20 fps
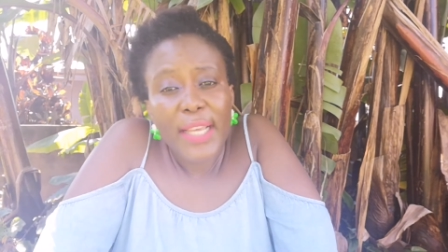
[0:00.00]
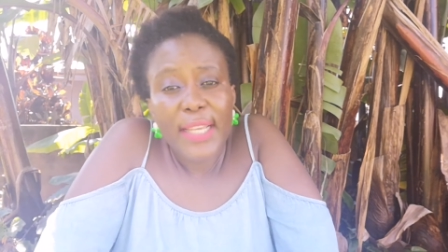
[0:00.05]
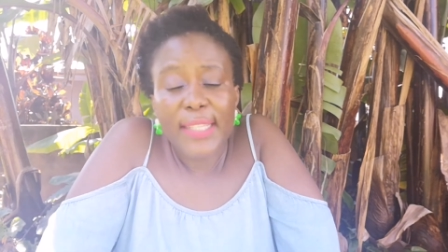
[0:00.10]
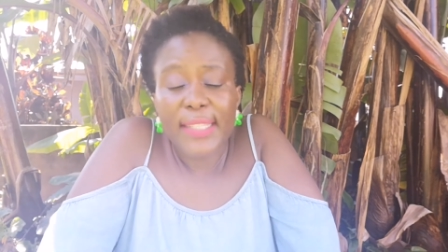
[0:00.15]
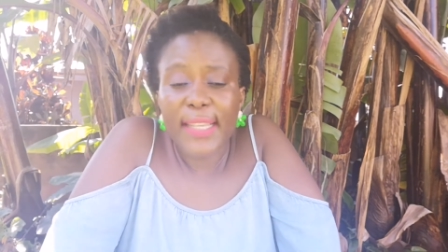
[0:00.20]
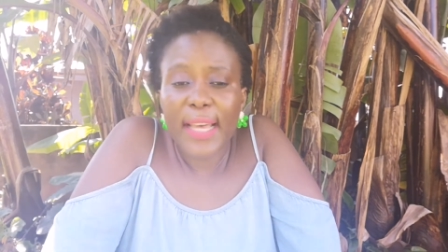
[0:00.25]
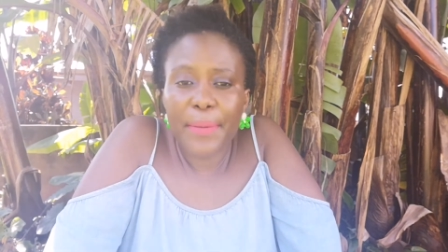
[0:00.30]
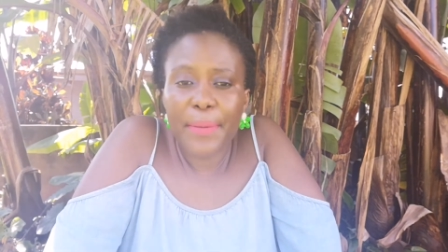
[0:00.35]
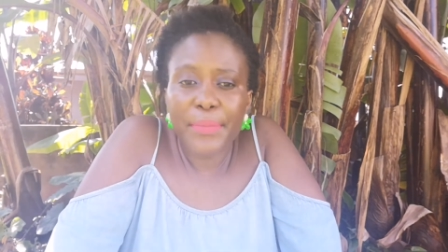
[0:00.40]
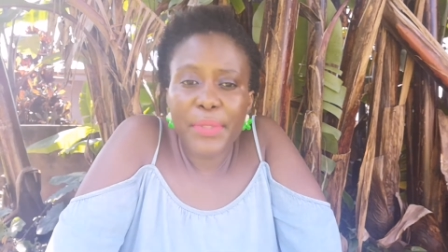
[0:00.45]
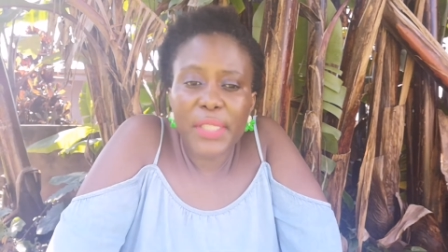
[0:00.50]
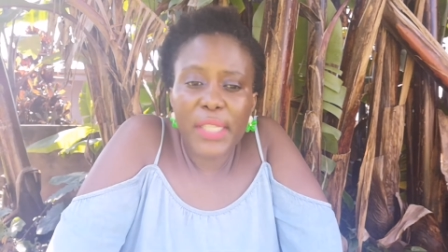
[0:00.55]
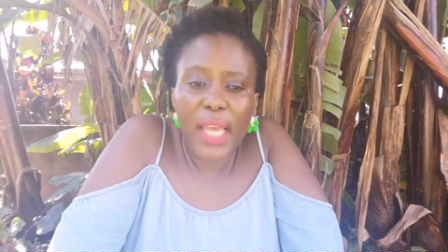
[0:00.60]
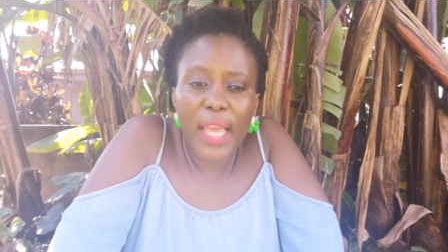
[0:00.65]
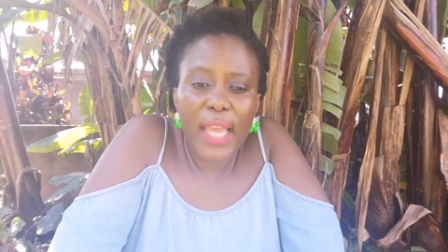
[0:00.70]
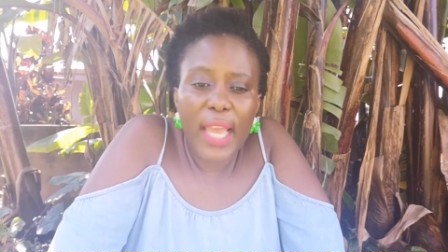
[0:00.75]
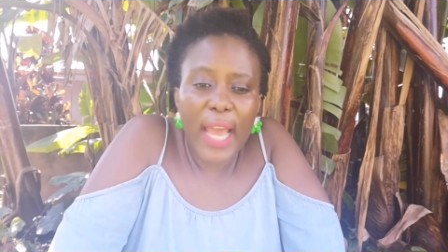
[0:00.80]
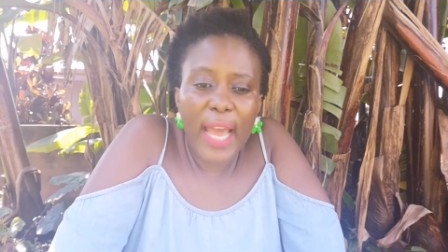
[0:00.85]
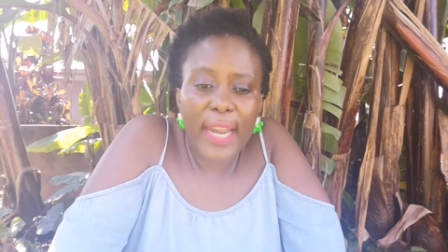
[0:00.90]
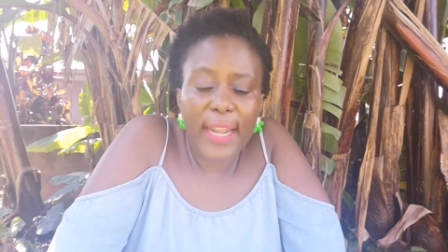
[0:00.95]
Some
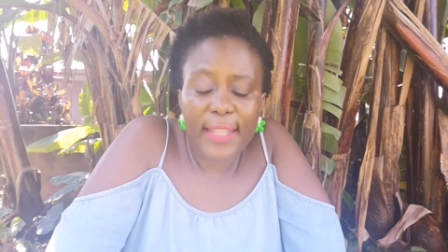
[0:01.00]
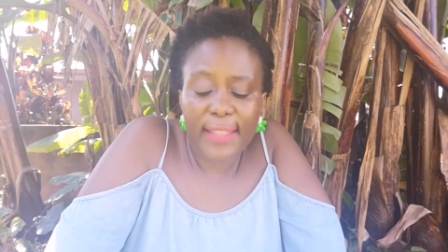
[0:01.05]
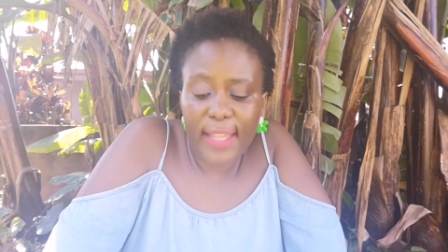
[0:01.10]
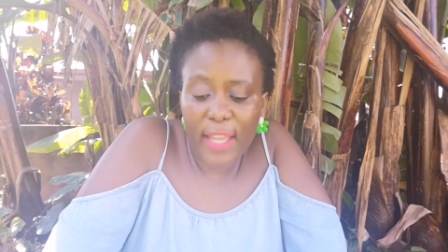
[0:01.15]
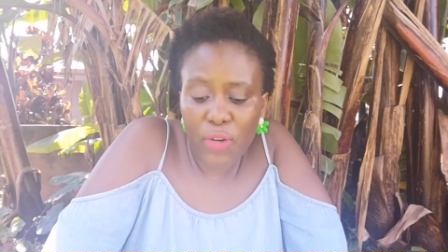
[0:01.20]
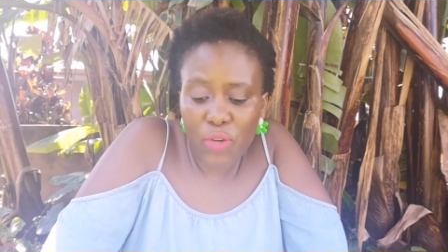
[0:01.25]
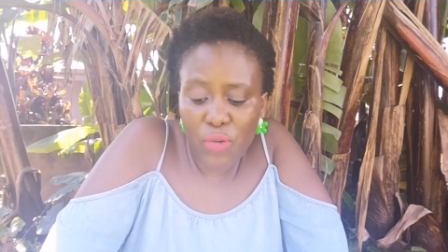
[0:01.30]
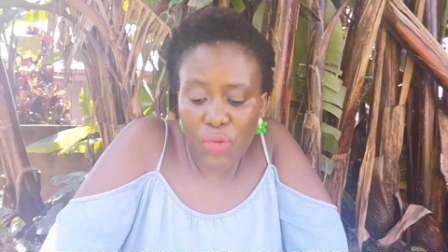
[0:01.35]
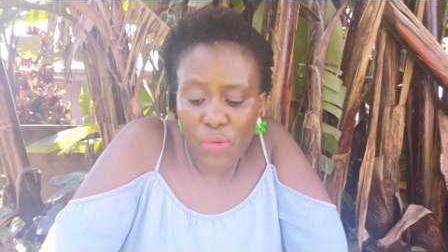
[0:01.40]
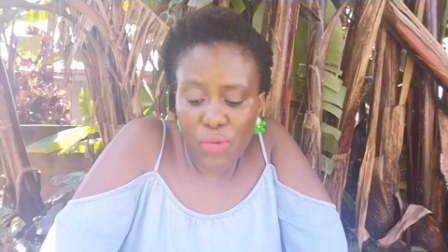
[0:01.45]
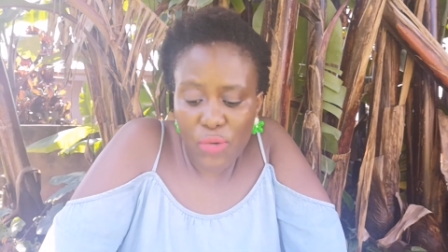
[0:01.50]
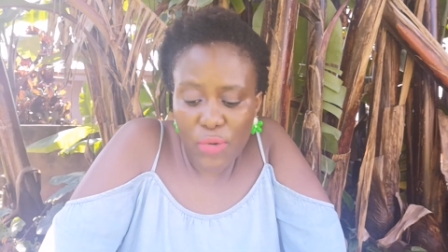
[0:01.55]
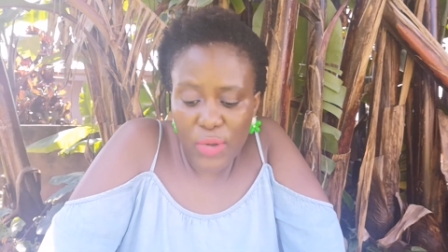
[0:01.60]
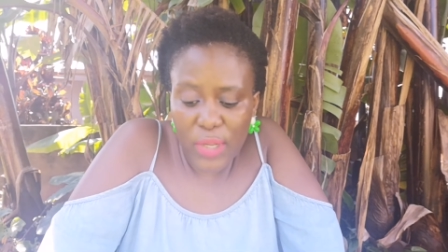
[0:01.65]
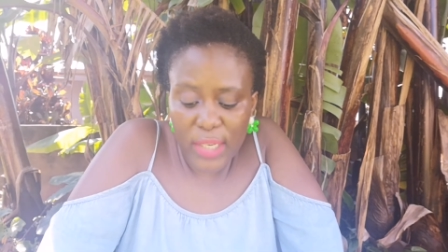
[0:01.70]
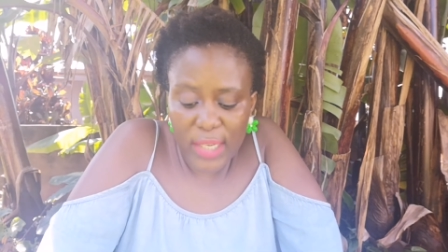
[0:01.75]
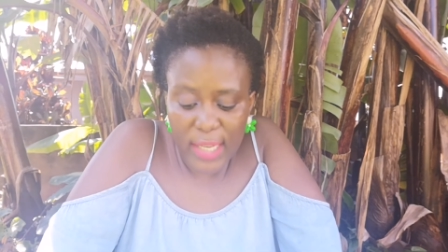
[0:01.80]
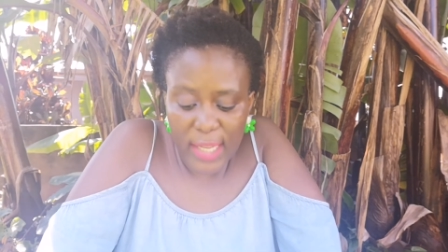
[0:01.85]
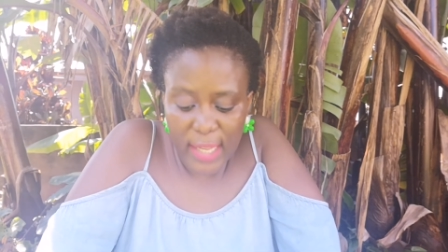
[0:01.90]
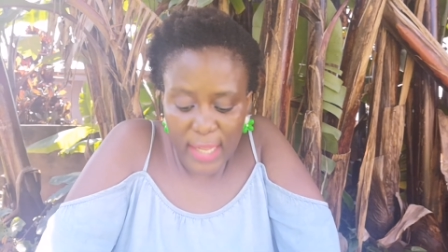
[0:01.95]
say I rather know.
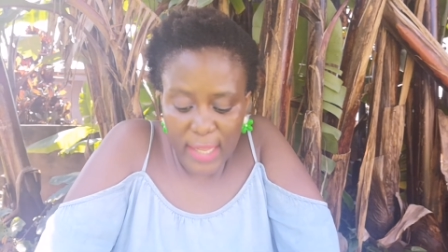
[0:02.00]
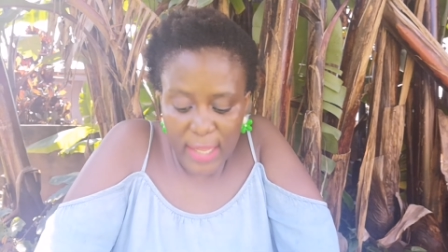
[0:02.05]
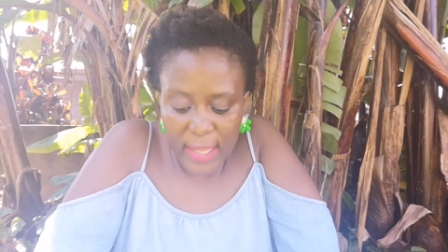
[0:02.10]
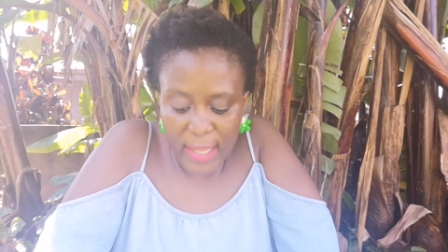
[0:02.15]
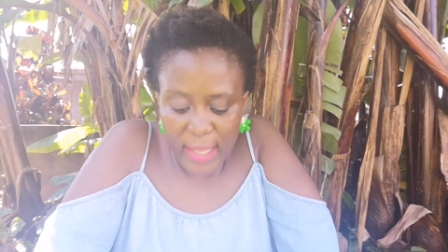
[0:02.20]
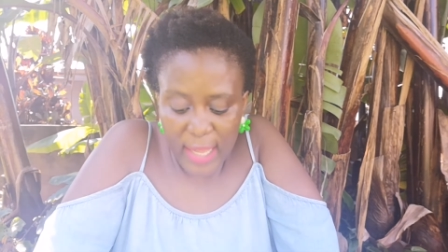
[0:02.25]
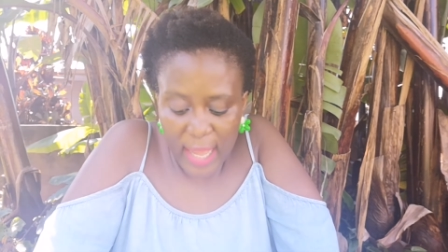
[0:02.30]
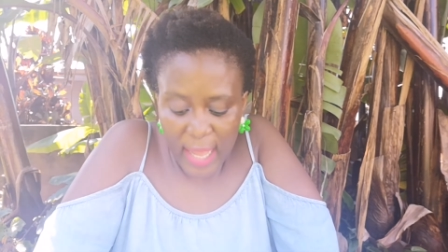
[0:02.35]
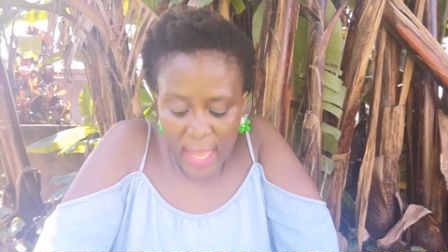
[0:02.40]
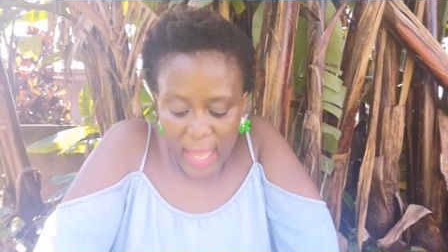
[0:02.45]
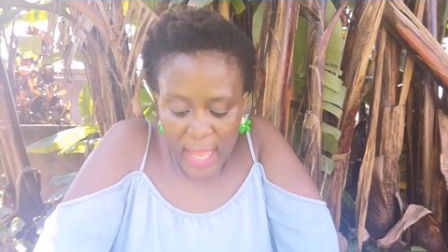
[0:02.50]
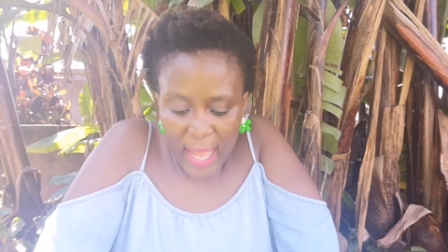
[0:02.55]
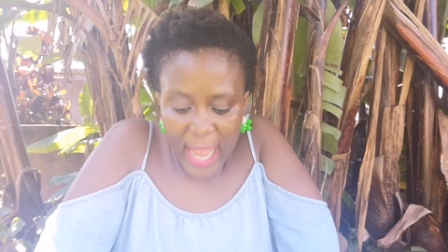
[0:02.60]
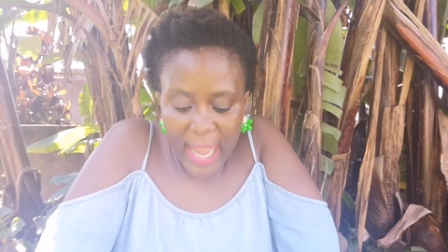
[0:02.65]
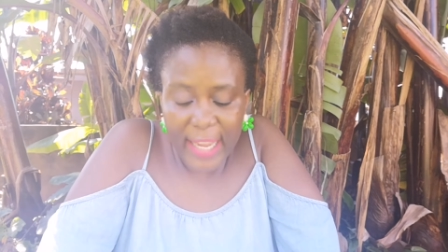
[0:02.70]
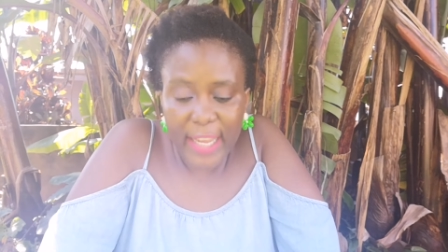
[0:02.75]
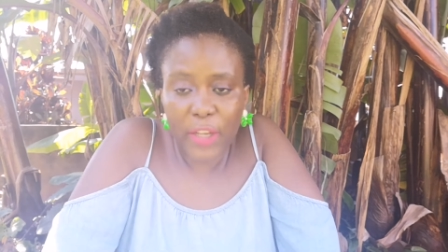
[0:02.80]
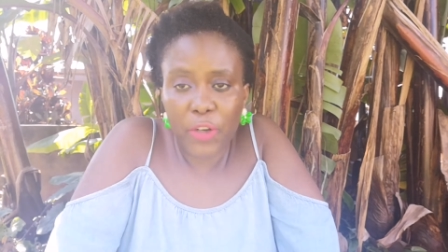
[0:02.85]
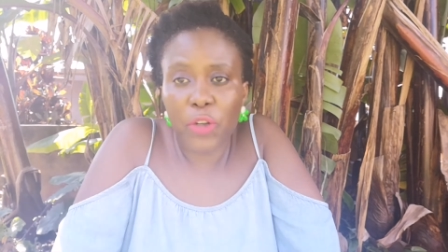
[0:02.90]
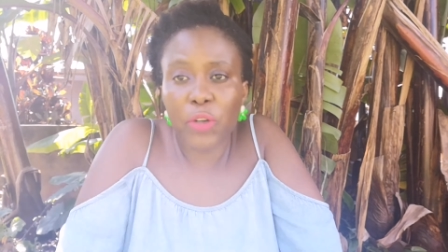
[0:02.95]

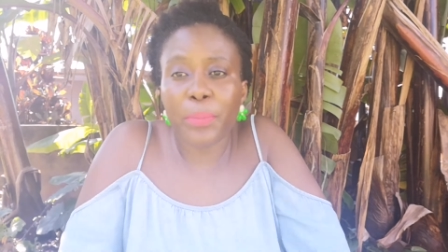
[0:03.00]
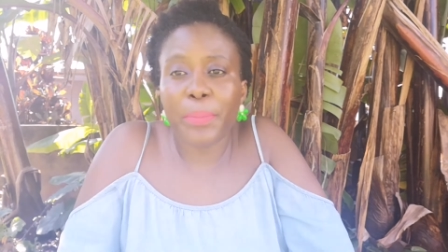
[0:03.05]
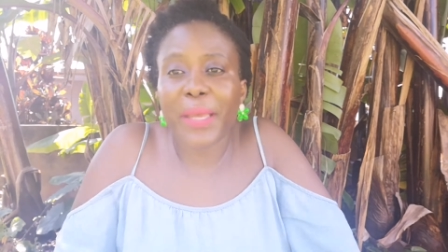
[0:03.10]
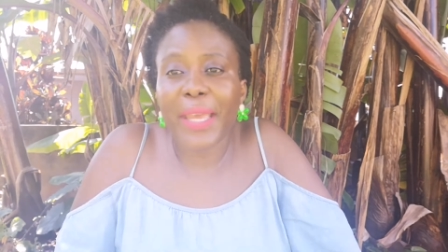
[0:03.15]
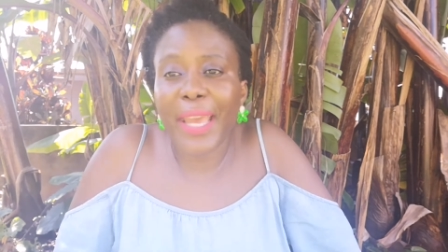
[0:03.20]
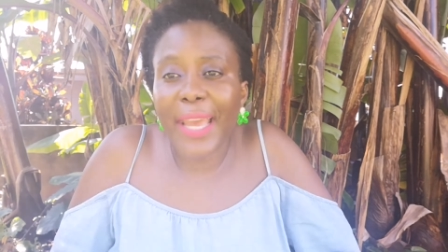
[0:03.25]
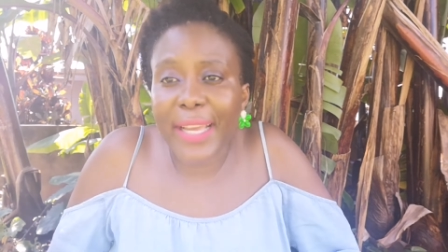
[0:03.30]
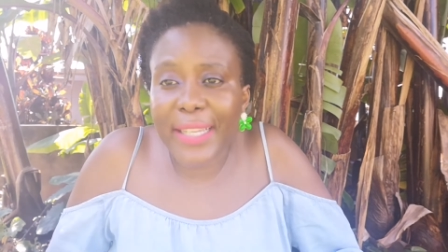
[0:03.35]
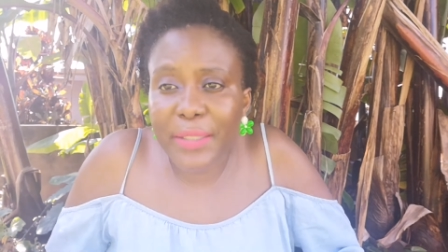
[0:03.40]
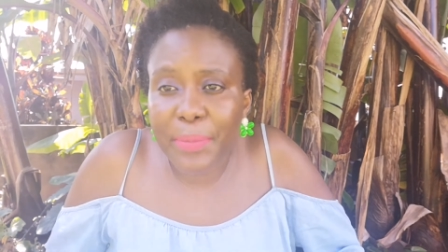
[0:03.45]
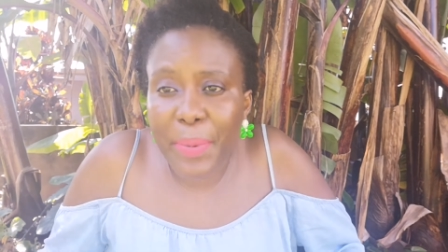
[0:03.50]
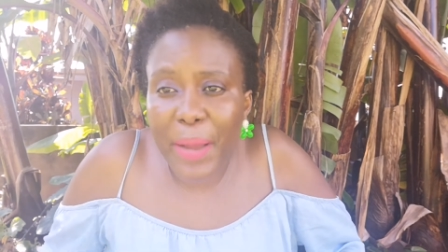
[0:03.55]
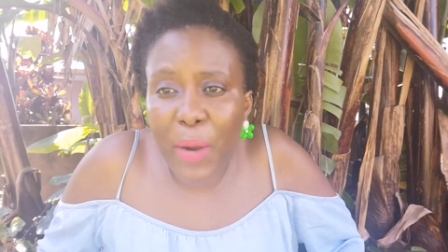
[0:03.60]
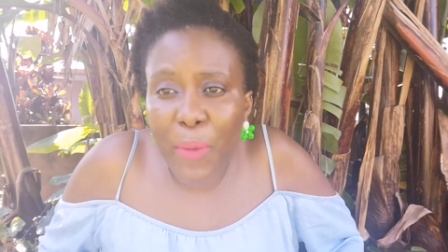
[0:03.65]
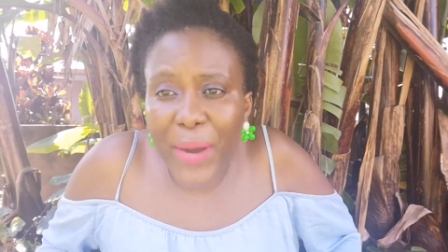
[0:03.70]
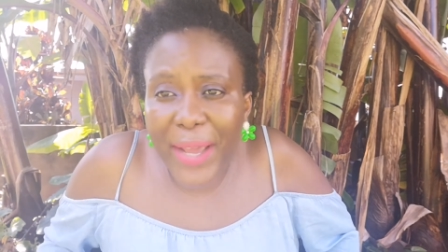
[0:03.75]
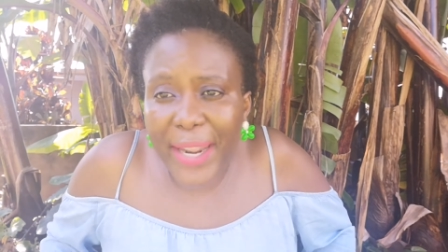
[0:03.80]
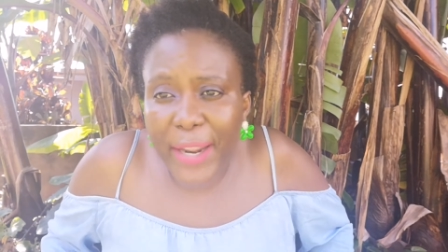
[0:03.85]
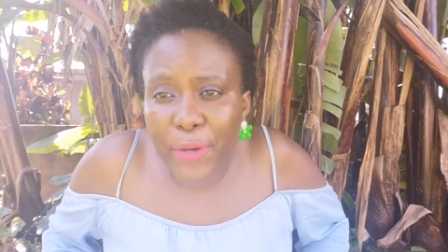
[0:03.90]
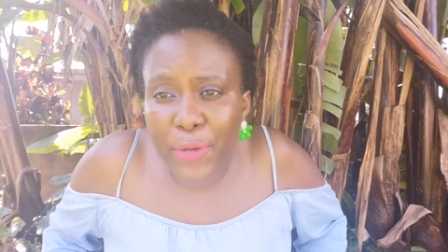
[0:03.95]
I cannot be hurt by
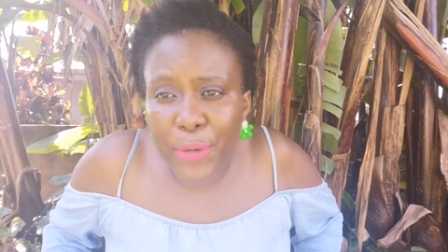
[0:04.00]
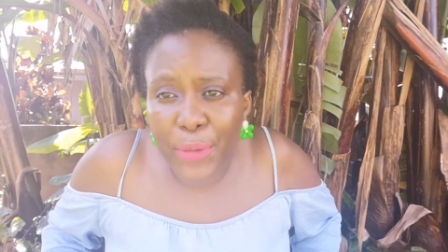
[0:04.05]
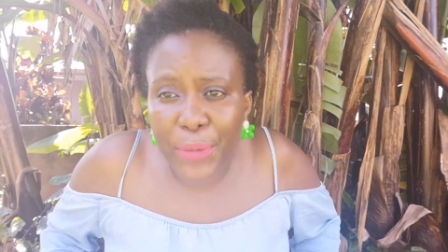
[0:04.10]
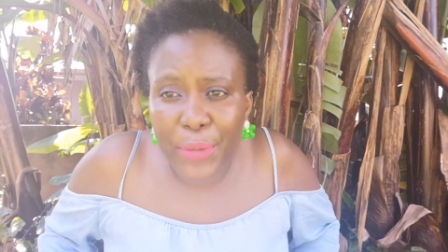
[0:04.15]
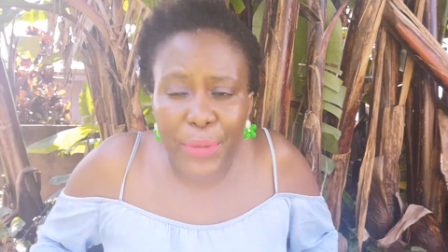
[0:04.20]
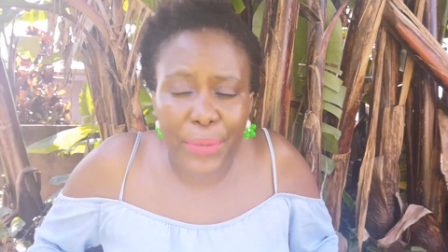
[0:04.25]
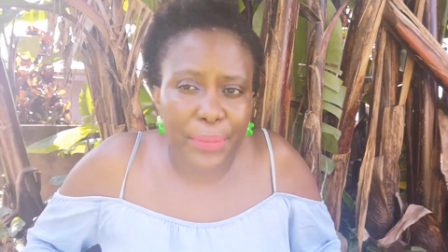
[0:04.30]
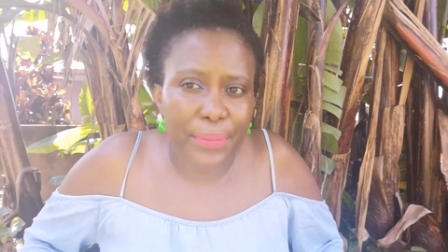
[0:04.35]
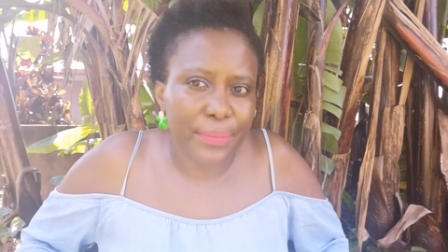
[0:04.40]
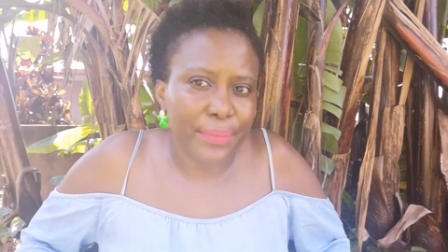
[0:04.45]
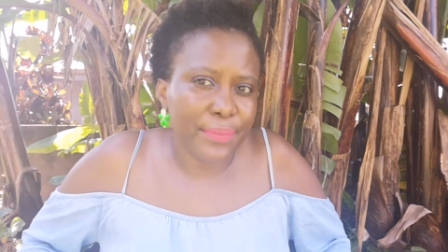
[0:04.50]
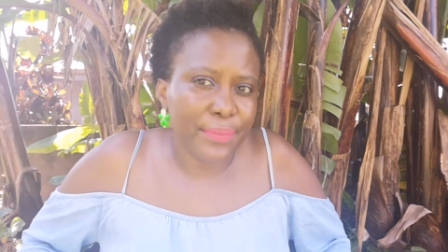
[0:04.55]
what I don't know.